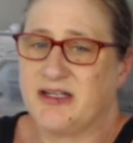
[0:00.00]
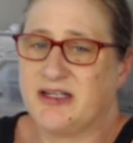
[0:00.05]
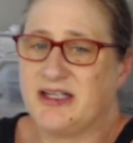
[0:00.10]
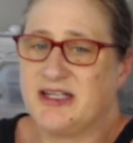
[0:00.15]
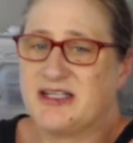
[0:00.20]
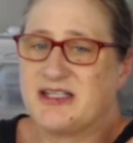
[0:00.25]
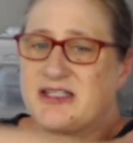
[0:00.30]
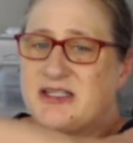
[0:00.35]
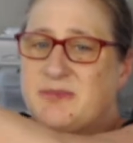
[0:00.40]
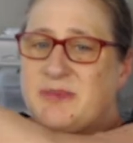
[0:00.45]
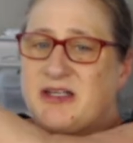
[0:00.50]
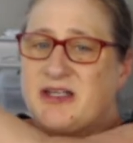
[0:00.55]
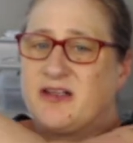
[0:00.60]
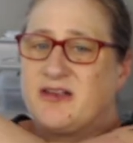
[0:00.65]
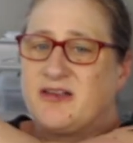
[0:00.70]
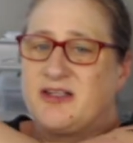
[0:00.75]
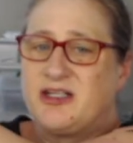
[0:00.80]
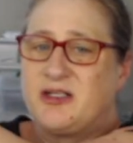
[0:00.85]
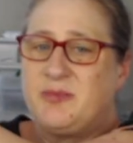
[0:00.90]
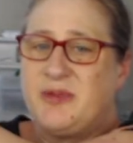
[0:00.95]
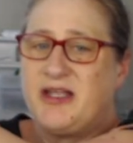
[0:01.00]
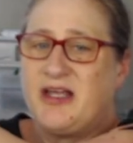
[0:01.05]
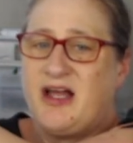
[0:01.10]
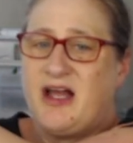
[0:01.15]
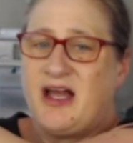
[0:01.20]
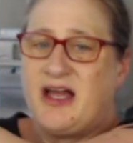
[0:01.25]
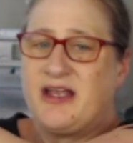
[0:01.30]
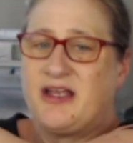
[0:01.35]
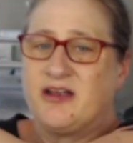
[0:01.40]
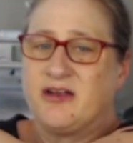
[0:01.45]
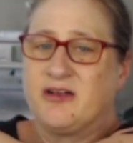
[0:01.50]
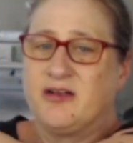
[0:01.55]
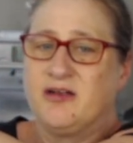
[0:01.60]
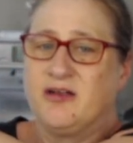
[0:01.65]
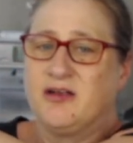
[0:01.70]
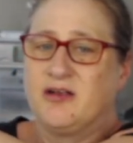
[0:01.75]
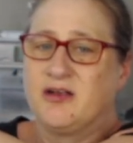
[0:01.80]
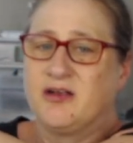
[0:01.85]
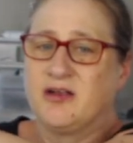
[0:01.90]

It needs to be a little bit higher.